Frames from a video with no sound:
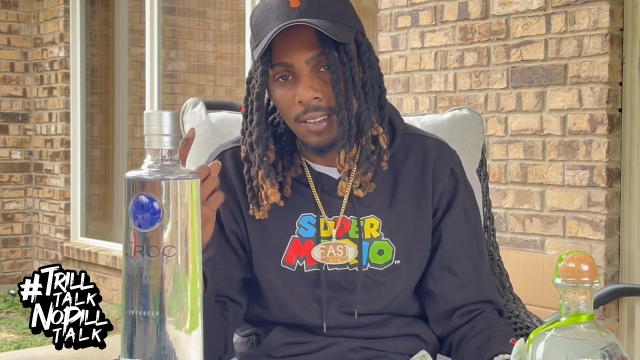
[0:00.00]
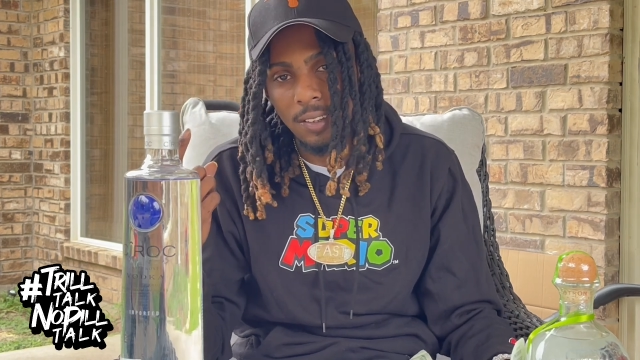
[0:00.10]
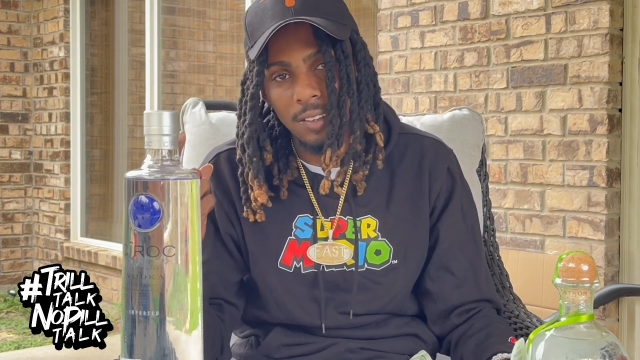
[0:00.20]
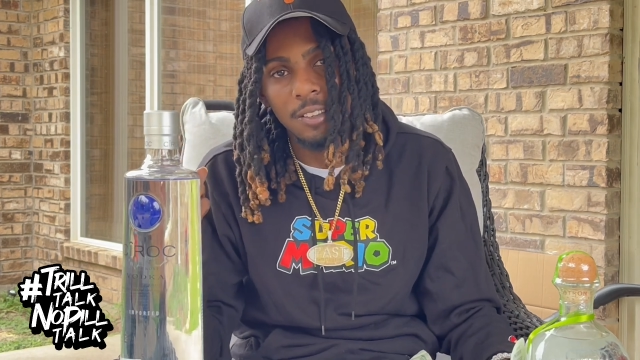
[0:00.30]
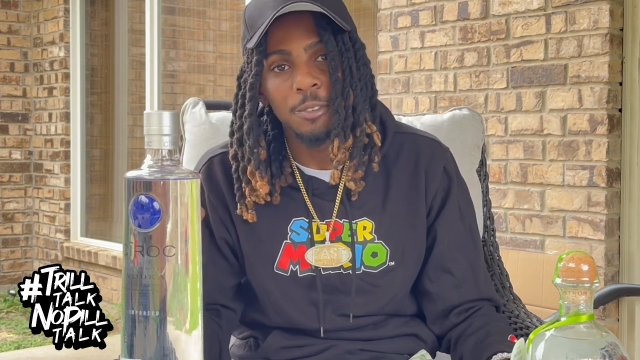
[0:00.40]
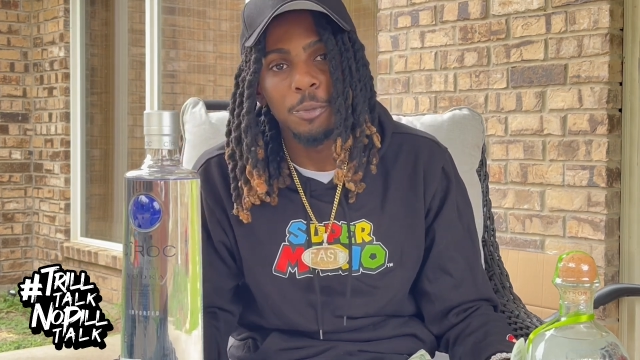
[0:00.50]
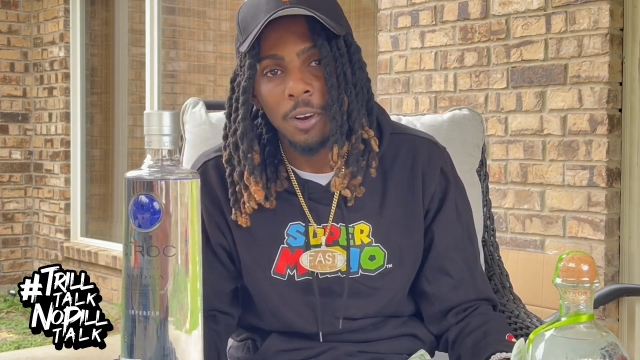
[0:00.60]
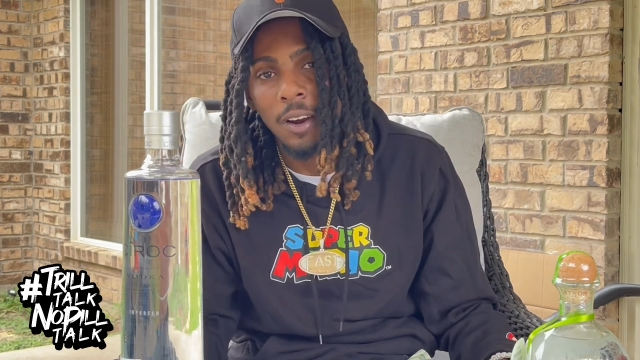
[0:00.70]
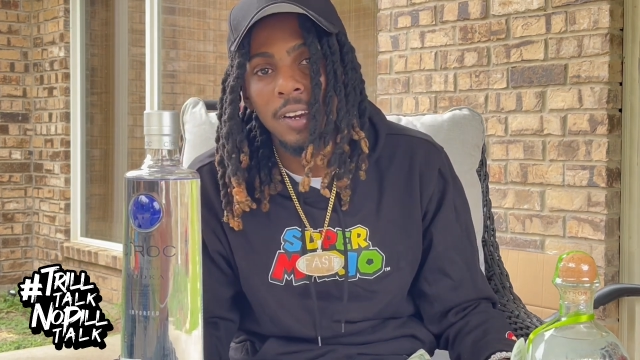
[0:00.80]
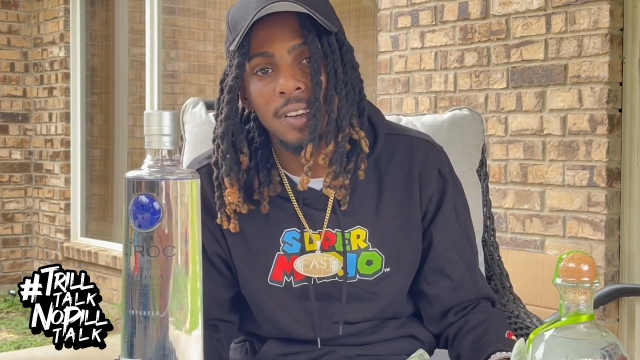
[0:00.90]
It is
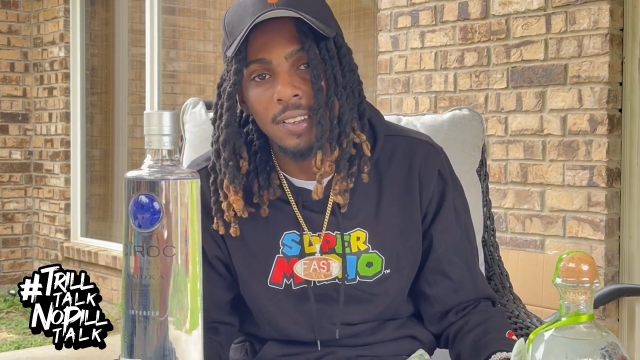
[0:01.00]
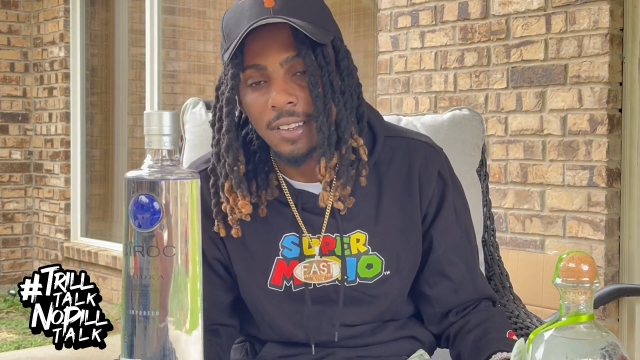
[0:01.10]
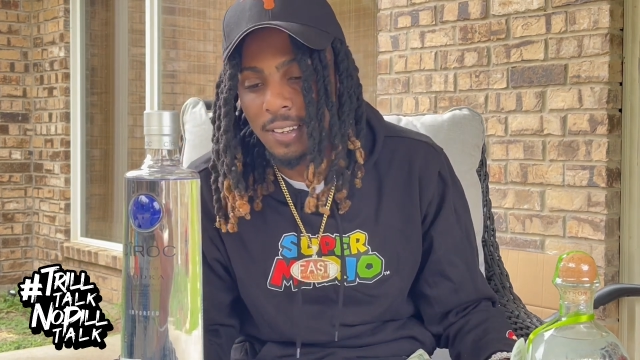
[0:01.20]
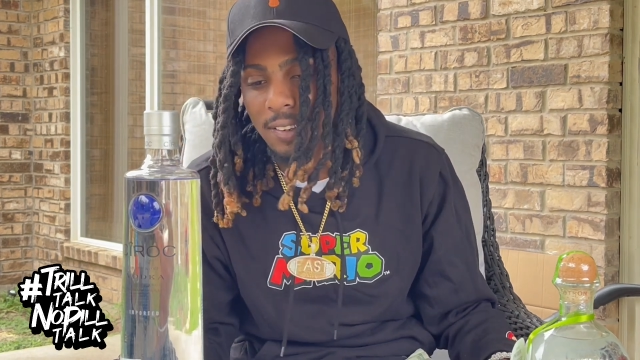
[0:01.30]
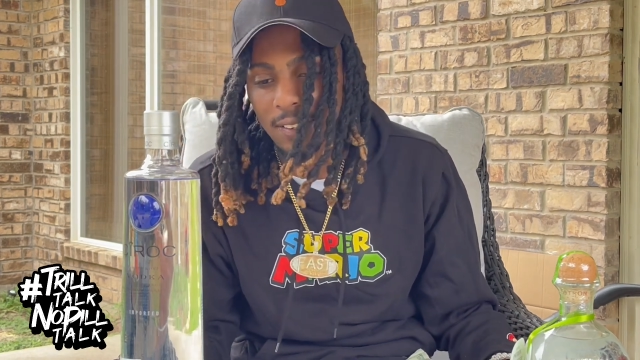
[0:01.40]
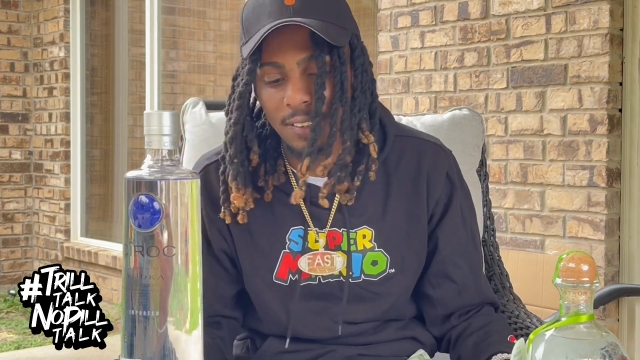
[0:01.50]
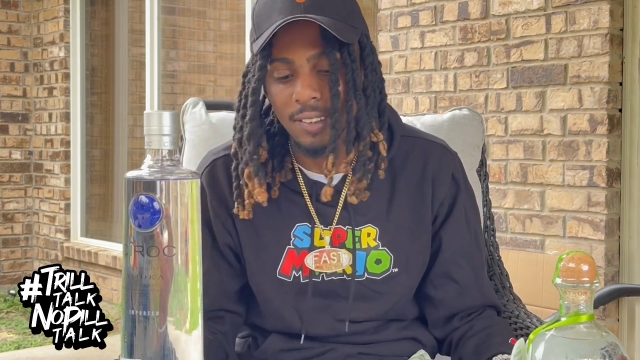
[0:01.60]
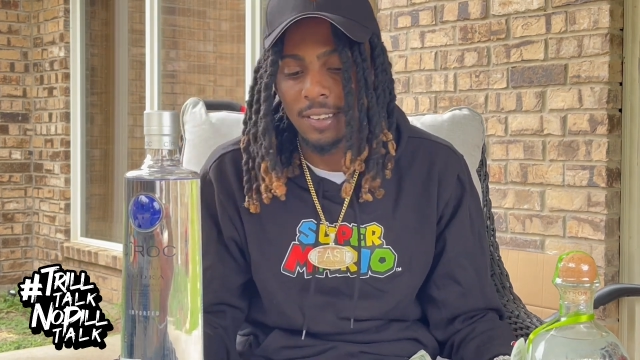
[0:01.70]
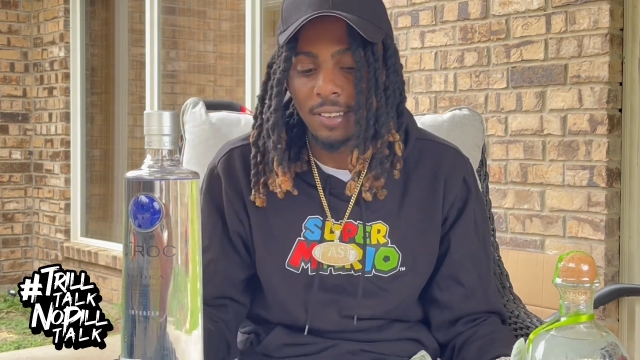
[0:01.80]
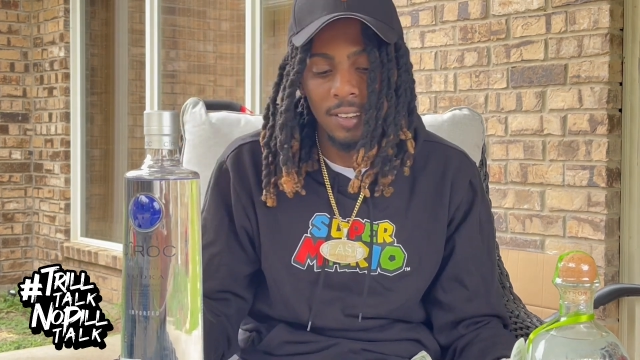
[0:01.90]
mark, uh,
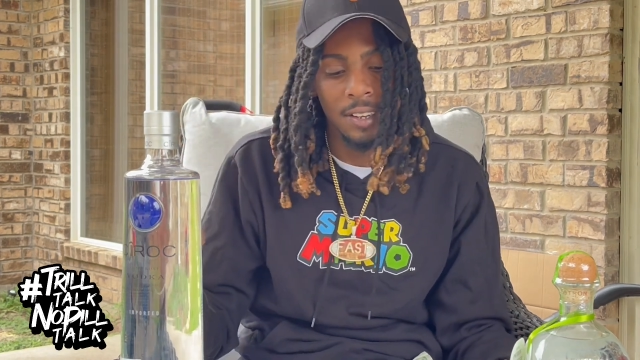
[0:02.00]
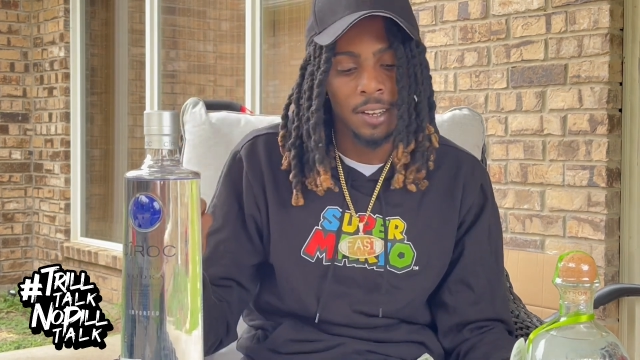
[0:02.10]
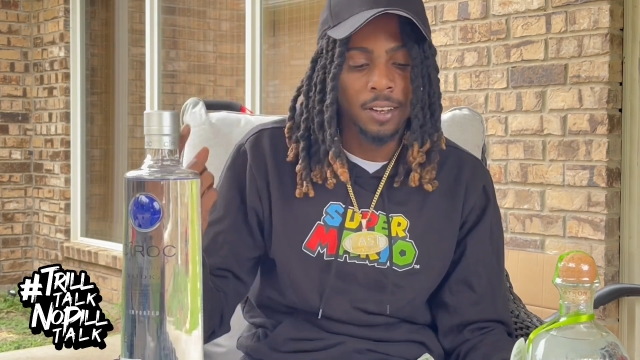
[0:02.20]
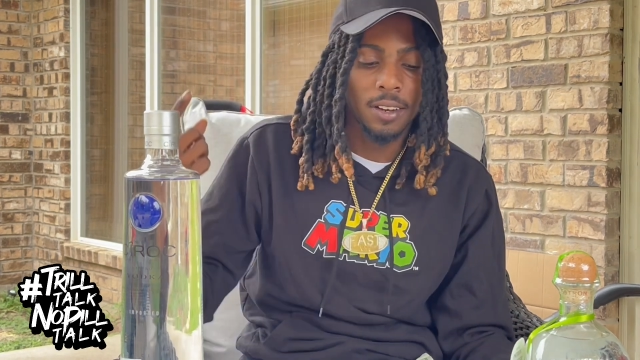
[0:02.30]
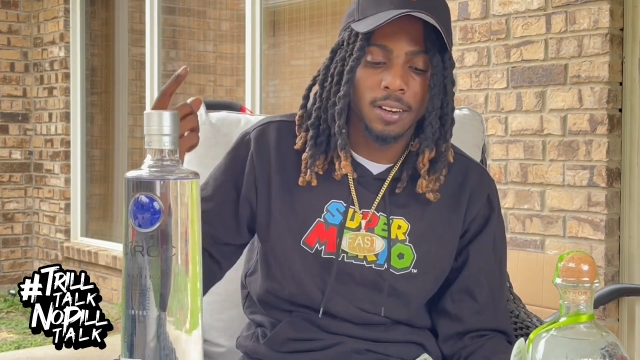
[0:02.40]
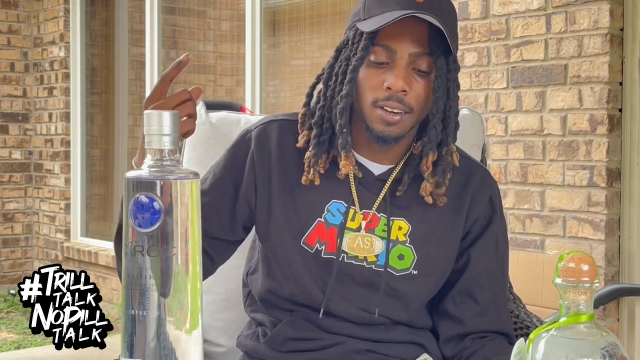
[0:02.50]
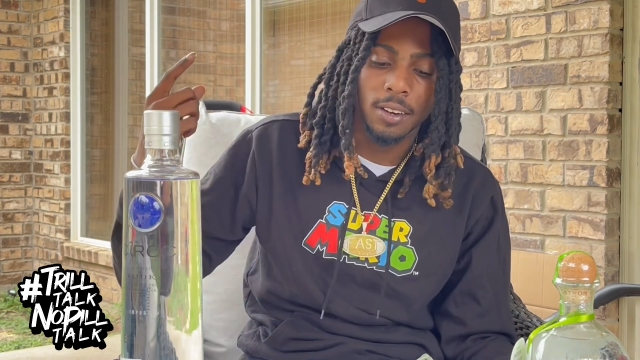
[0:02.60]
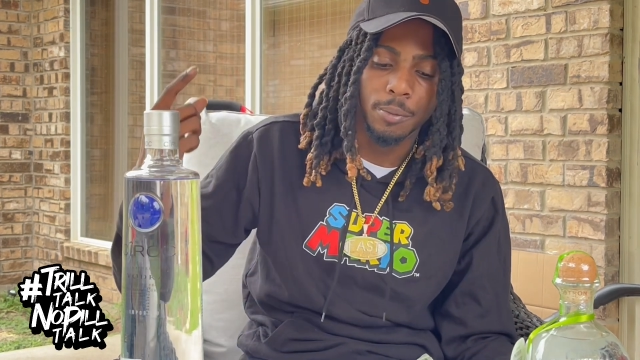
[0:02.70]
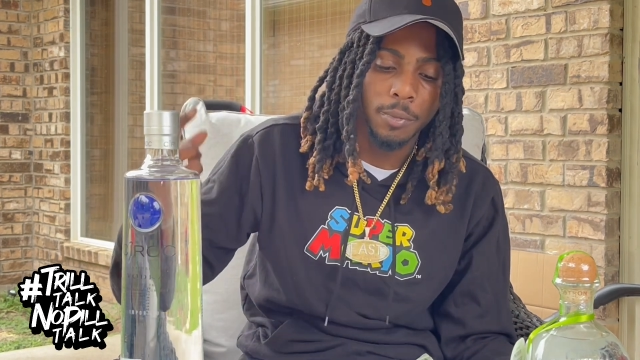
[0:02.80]
all right,